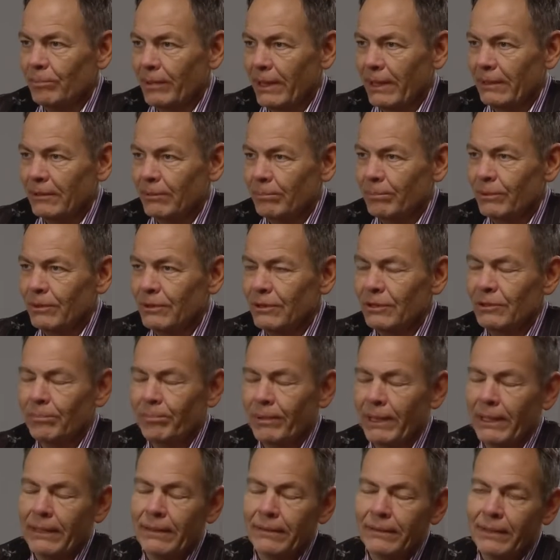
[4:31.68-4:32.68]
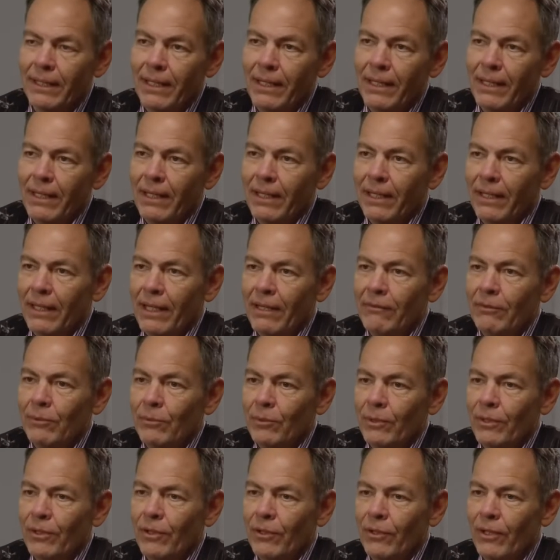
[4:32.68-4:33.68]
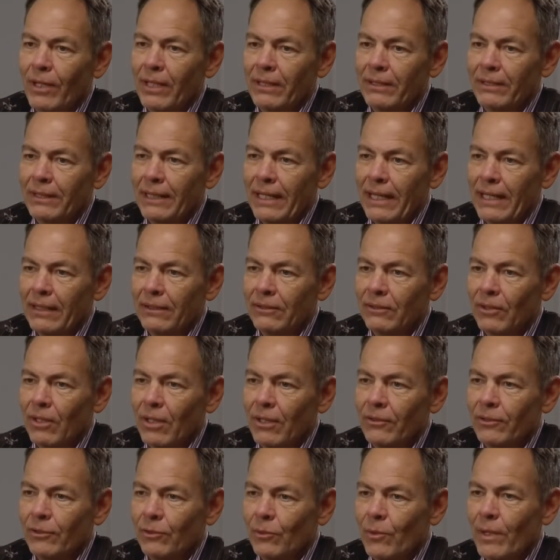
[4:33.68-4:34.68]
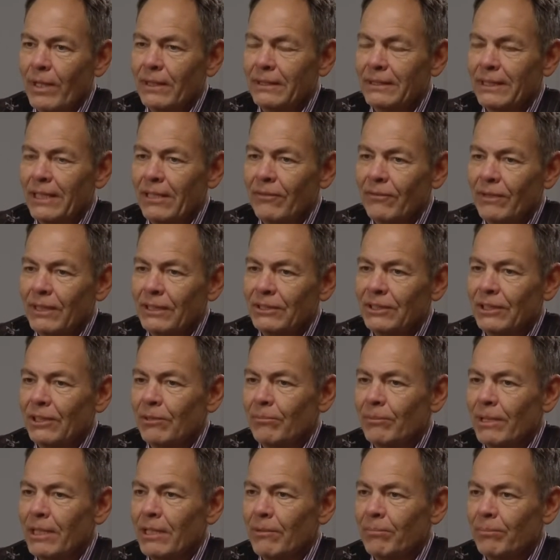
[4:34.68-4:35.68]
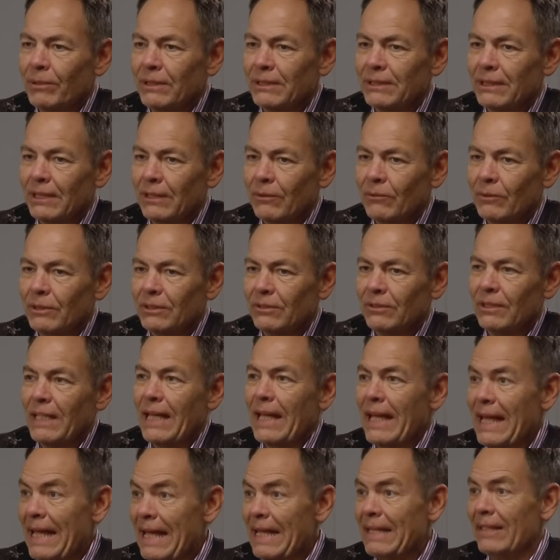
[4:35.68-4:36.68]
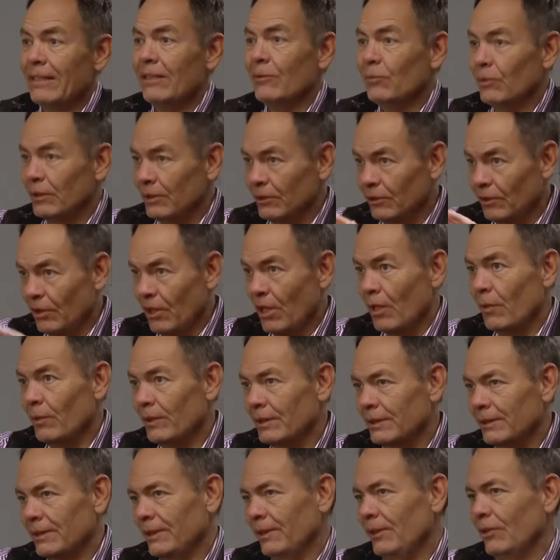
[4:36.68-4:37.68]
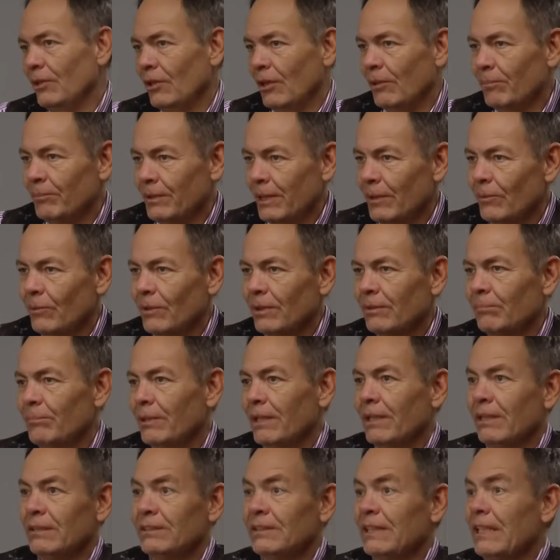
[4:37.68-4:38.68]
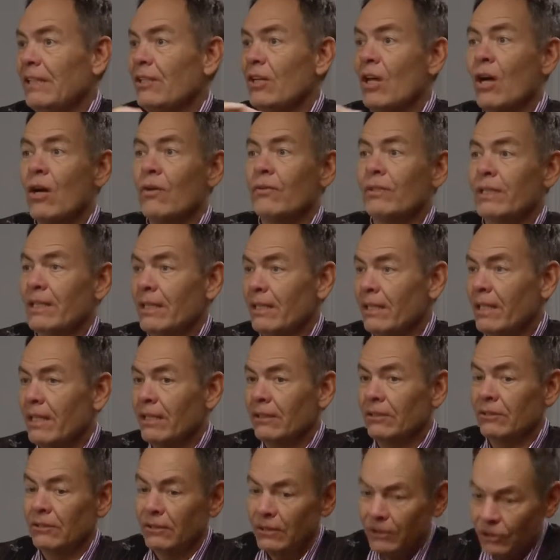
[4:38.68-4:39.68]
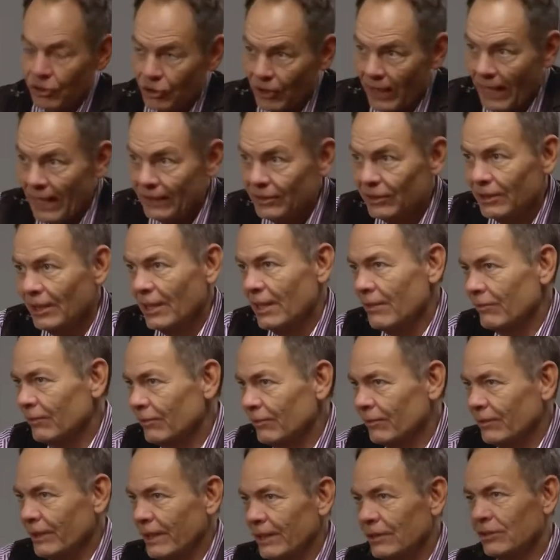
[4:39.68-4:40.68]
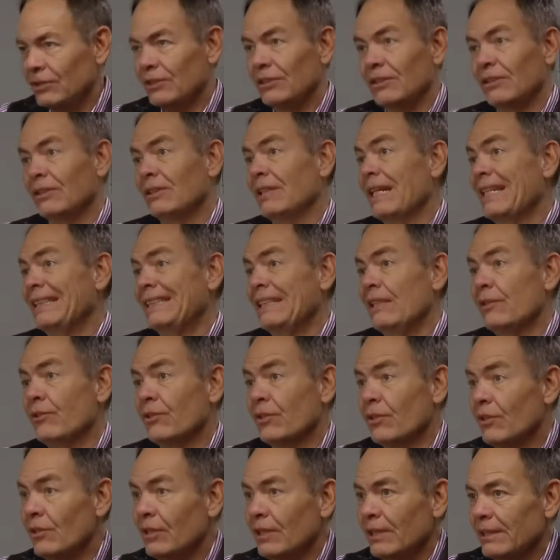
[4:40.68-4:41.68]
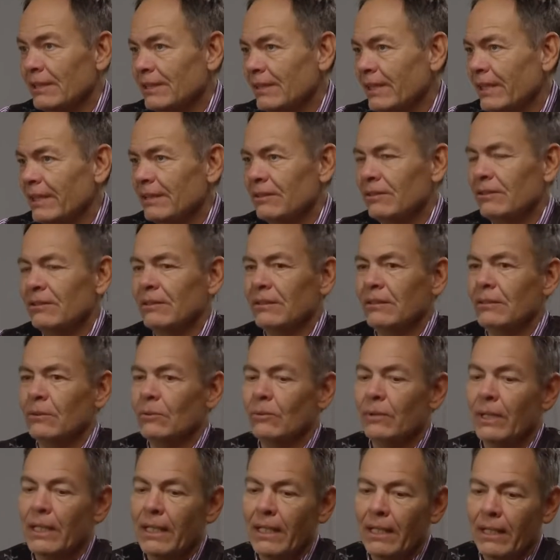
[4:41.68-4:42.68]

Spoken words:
bank, the Bundesbank, everyone thought that all the quantitative easing and money printing would end. It wouldn't go into Europe. They wouldn't, because they know the tragedy of inflation in the 1930s led to